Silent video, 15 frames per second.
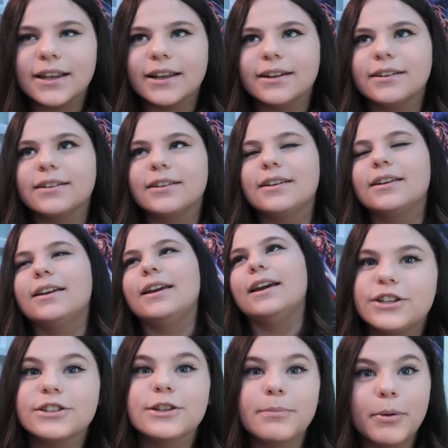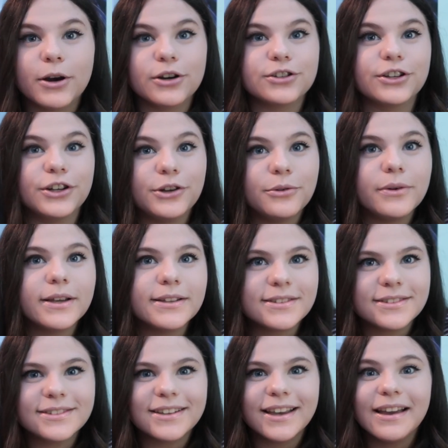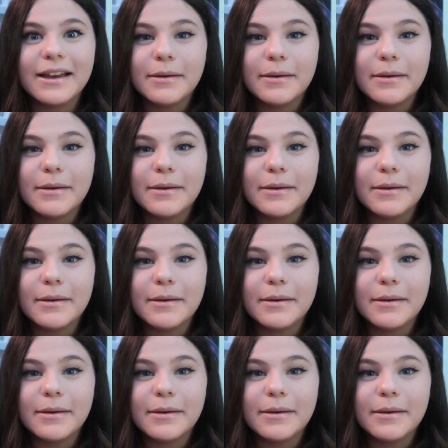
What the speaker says: and she's the person who is